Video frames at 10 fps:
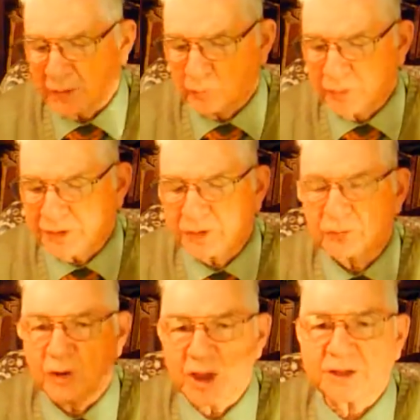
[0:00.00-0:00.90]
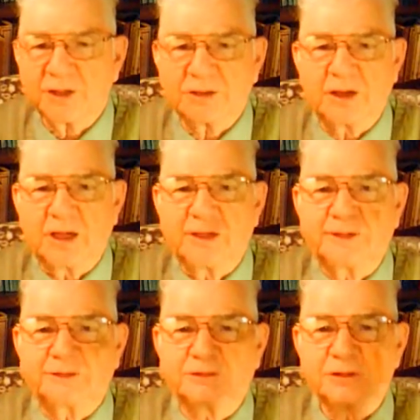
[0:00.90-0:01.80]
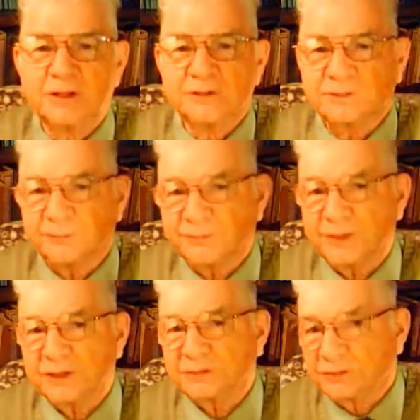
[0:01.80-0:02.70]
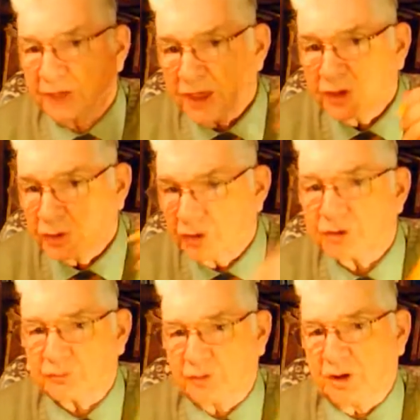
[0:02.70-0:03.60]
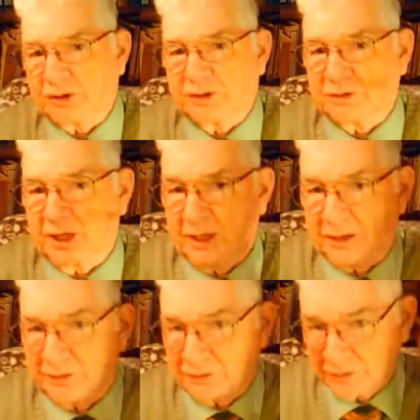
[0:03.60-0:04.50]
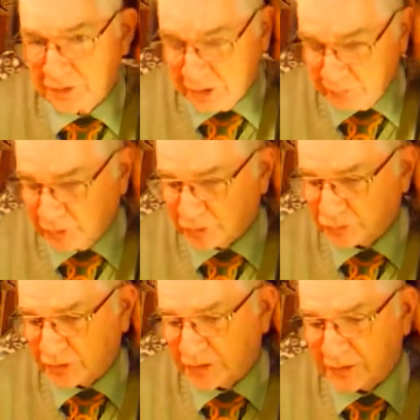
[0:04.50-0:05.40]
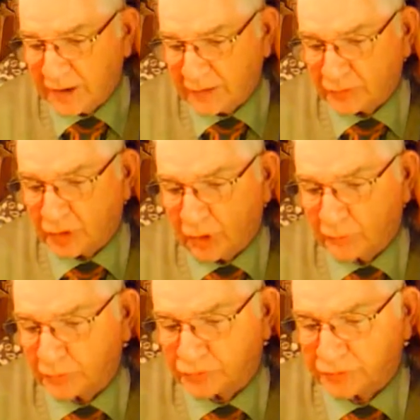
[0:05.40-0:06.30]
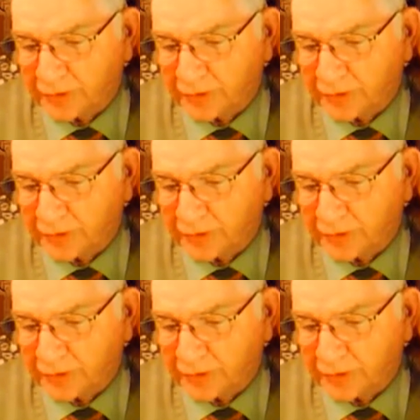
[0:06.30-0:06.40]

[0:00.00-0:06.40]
and we can recognize some things they couldn't recognize because they didn't have it all put